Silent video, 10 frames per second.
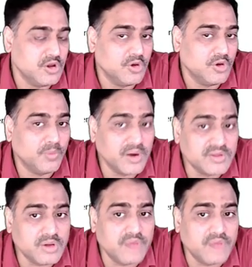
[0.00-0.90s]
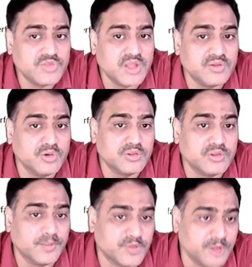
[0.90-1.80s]
Once you have the Azure
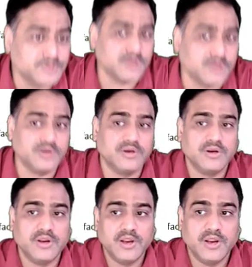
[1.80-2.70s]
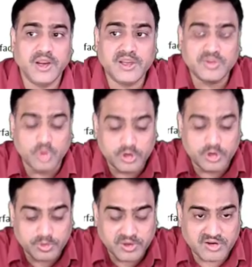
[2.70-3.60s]
subscription, it is going to
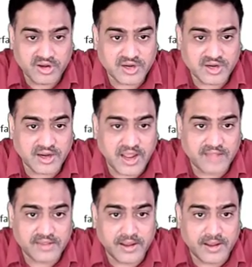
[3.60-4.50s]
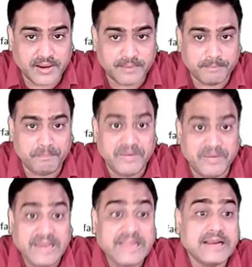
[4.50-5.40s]
be treated as a
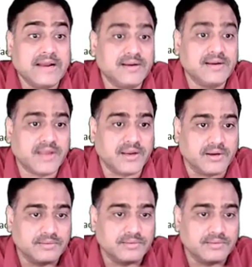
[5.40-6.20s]
billing container.